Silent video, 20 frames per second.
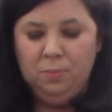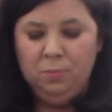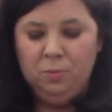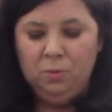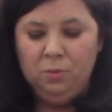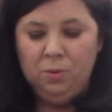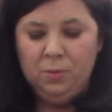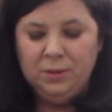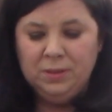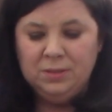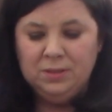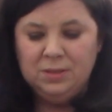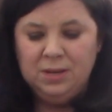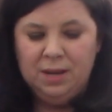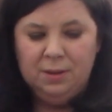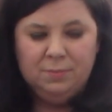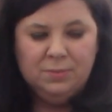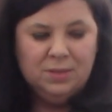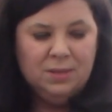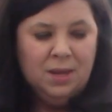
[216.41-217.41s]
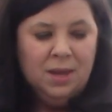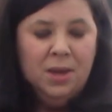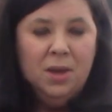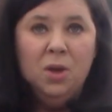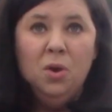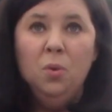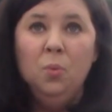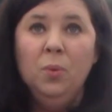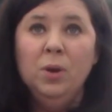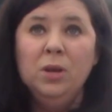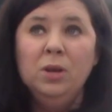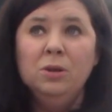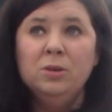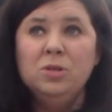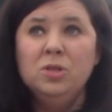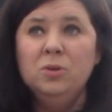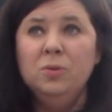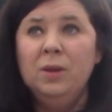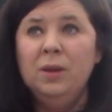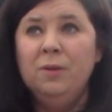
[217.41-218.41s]
growing stems. When you're
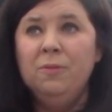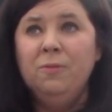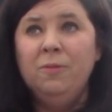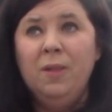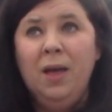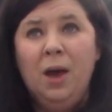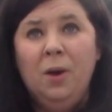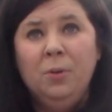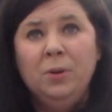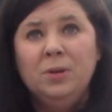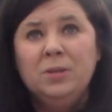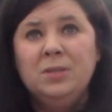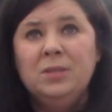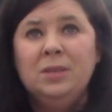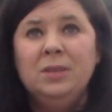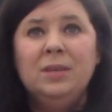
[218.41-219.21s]
doing flowers in